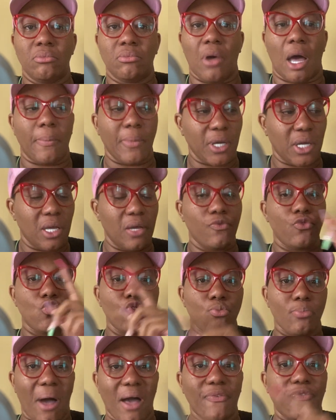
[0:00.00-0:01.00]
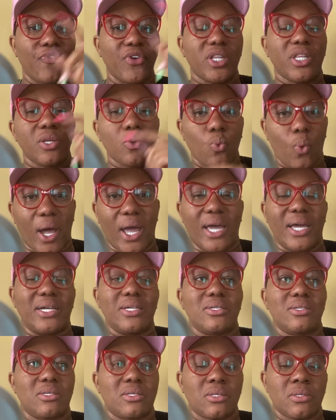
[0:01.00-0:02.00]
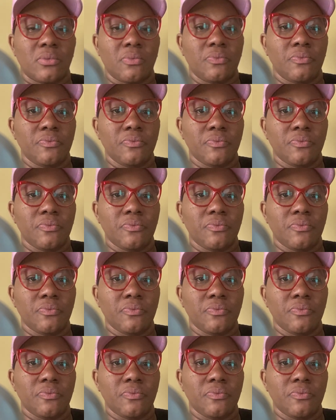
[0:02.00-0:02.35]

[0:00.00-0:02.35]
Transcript: I'm going to give you my 50 ways